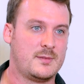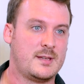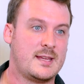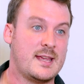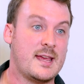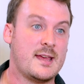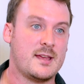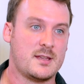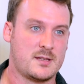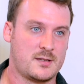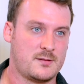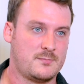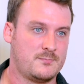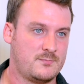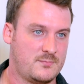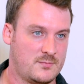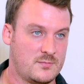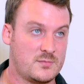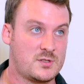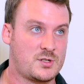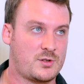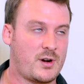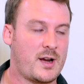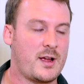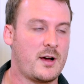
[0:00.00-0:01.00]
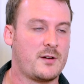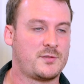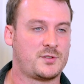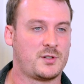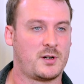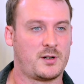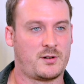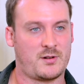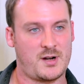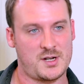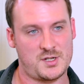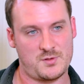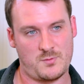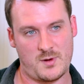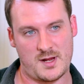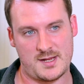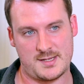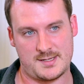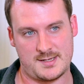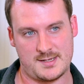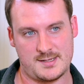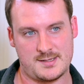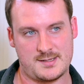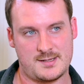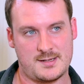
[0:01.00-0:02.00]
year, straight after I
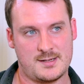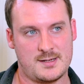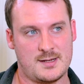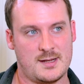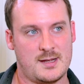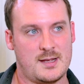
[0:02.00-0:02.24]
graduated.